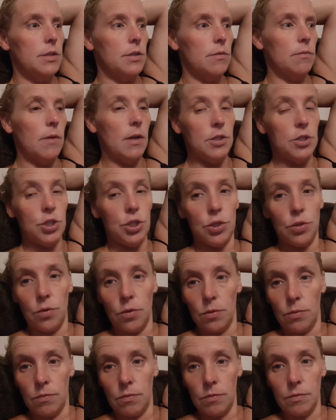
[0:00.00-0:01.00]
to run
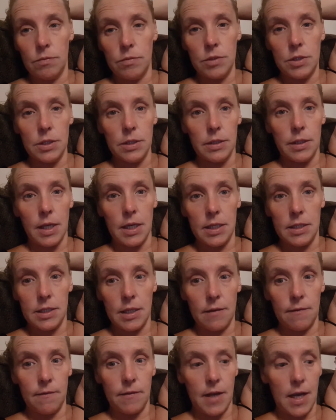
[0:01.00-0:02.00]
two to get it
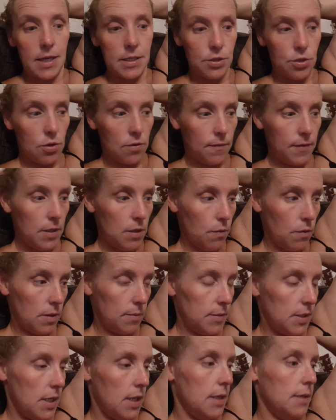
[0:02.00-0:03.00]
done faster, if you know what
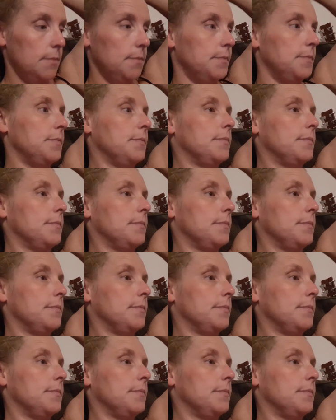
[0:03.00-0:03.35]
I'm saying.